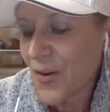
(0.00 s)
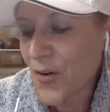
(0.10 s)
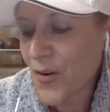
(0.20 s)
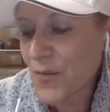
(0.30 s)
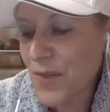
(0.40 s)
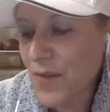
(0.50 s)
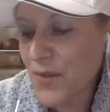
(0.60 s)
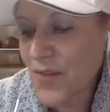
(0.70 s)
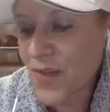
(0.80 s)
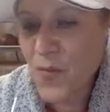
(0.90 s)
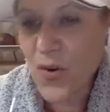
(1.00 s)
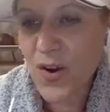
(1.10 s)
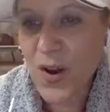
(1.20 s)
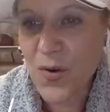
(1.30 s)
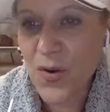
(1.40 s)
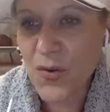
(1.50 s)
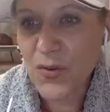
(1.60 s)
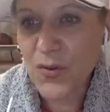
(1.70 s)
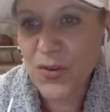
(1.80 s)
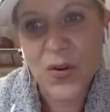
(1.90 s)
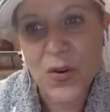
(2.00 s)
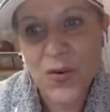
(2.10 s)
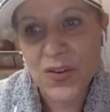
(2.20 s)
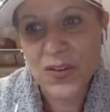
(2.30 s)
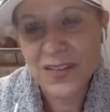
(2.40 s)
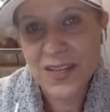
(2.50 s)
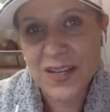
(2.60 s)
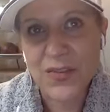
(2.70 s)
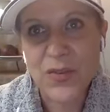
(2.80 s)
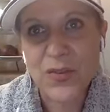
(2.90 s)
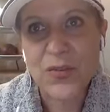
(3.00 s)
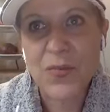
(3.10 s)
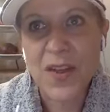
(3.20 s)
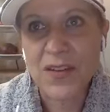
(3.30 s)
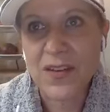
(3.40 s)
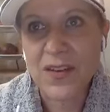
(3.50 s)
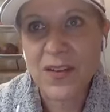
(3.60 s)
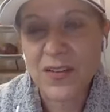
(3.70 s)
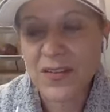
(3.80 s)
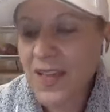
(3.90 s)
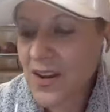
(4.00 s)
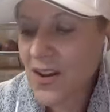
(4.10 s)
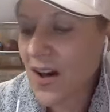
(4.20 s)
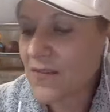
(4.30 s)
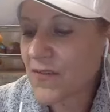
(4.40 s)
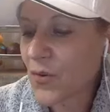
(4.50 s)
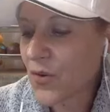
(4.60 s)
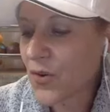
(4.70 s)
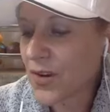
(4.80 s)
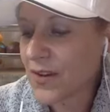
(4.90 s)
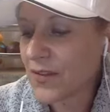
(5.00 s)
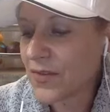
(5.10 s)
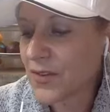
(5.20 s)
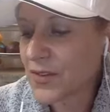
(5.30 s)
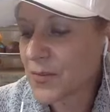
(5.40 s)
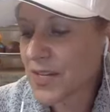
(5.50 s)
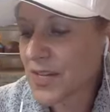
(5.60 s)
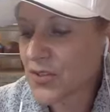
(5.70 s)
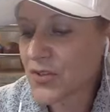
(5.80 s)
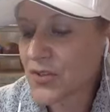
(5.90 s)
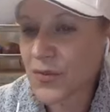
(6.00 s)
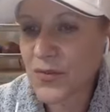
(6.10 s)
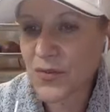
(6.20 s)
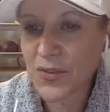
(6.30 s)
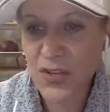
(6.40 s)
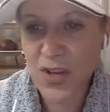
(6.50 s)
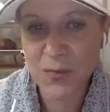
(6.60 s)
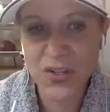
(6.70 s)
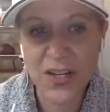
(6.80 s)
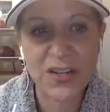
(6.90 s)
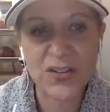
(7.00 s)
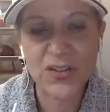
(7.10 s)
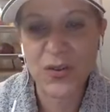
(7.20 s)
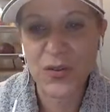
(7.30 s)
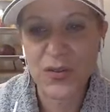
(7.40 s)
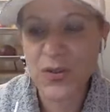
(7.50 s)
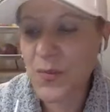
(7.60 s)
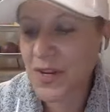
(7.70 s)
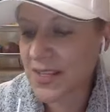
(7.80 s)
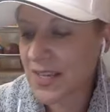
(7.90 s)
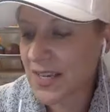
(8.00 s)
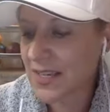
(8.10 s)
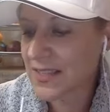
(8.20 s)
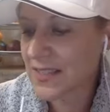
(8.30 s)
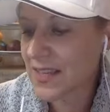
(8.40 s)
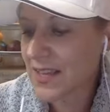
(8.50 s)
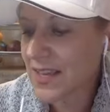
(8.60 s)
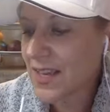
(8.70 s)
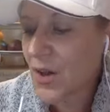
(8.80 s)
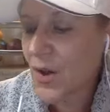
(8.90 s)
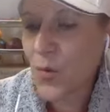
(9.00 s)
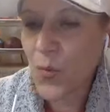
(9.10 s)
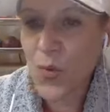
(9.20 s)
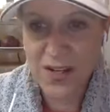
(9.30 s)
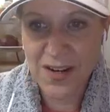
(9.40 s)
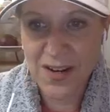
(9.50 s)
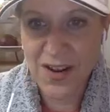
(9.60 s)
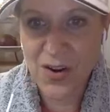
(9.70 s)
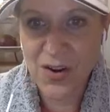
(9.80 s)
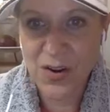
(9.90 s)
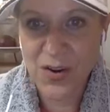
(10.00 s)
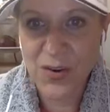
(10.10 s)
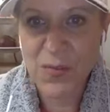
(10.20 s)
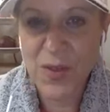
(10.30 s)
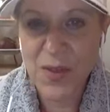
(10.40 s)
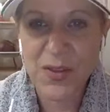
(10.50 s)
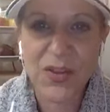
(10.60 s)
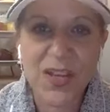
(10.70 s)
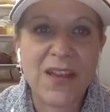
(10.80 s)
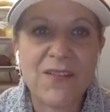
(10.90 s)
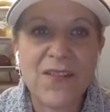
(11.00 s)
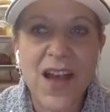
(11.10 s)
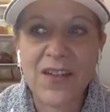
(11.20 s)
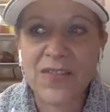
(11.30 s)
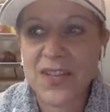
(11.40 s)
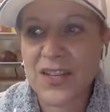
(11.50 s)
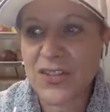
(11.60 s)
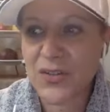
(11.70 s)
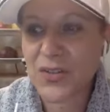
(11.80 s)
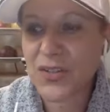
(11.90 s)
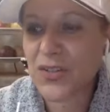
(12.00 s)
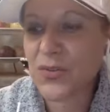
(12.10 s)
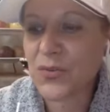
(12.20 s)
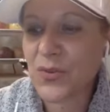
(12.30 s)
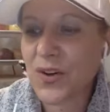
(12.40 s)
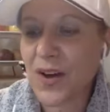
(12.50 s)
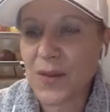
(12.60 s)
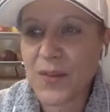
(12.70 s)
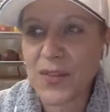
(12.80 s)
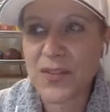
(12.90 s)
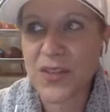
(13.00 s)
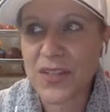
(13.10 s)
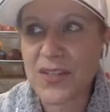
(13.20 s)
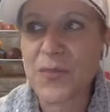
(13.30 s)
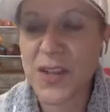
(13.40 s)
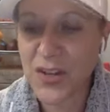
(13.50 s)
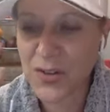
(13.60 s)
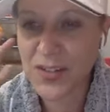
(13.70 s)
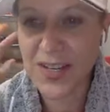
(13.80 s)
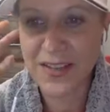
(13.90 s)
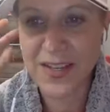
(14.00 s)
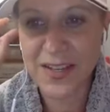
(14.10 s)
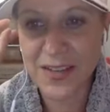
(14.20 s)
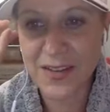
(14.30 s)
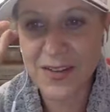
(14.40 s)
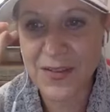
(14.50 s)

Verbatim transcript: or maybe you've thought more about your goals like if you've been laid off or if there's a potential of job change you know there's so many things what are maybe looking at five things you can do um, either then to make your daily